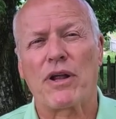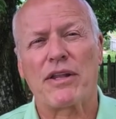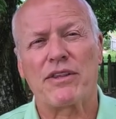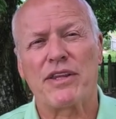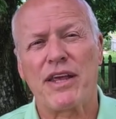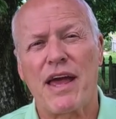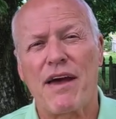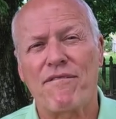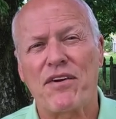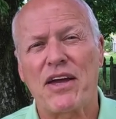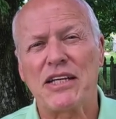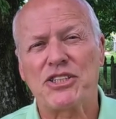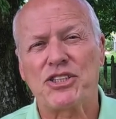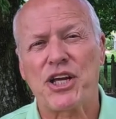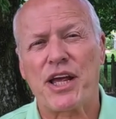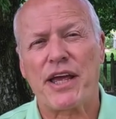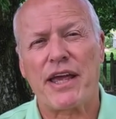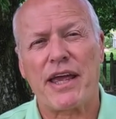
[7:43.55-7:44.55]
on the F
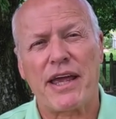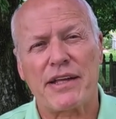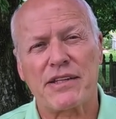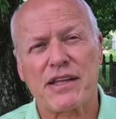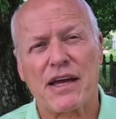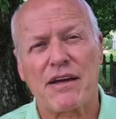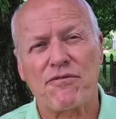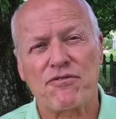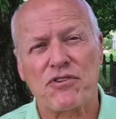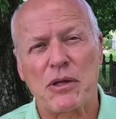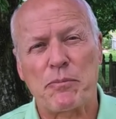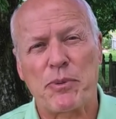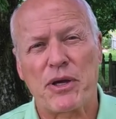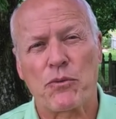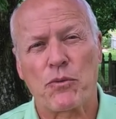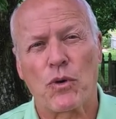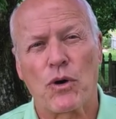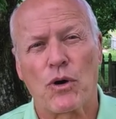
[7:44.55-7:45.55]
H A
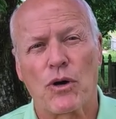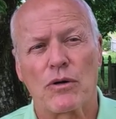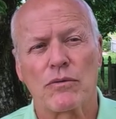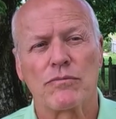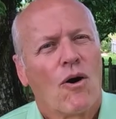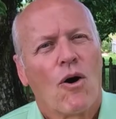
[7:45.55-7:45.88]
anti-flipping rule.